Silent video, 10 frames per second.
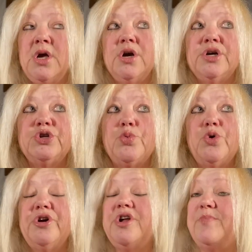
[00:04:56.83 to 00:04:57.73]
because you're
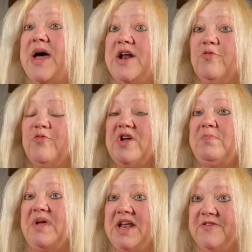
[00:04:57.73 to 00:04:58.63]
worried about a
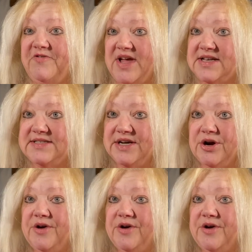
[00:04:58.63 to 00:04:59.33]
repeat offense here.